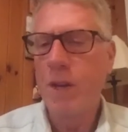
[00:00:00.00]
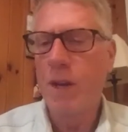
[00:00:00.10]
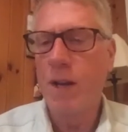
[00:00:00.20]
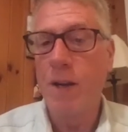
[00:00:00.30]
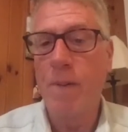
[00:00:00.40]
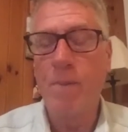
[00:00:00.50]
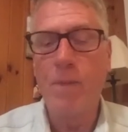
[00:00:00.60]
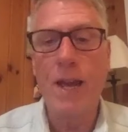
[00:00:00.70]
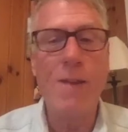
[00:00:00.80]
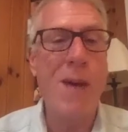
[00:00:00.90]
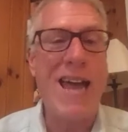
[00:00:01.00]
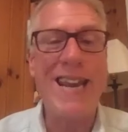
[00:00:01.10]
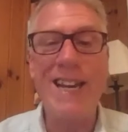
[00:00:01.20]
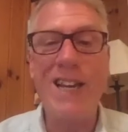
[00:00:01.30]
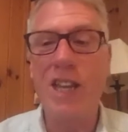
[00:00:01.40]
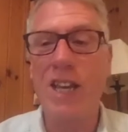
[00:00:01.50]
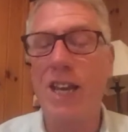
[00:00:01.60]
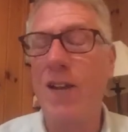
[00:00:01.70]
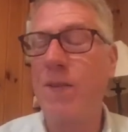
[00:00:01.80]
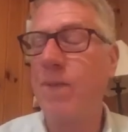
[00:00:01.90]
uh, and about
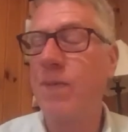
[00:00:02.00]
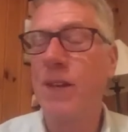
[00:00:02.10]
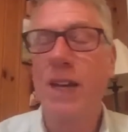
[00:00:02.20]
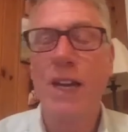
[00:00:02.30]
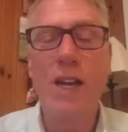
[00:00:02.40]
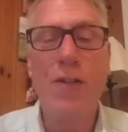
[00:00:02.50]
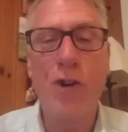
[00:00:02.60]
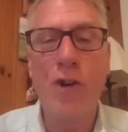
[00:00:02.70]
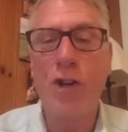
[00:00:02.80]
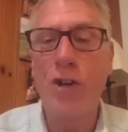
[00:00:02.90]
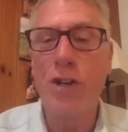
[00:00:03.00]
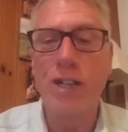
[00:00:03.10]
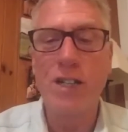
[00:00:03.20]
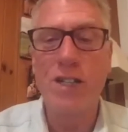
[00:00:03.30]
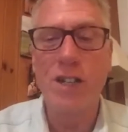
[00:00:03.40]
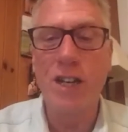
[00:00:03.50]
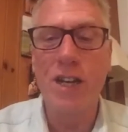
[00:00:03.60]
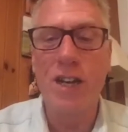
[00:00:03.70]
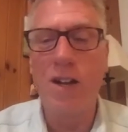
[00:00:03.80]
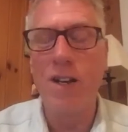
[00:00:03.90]
anything any fruit you could
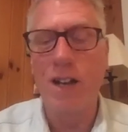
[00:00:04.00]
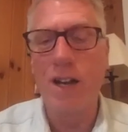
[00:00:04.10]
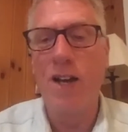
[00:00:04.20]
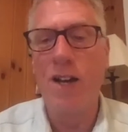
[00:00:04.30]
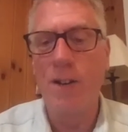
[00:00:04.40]
distill uh,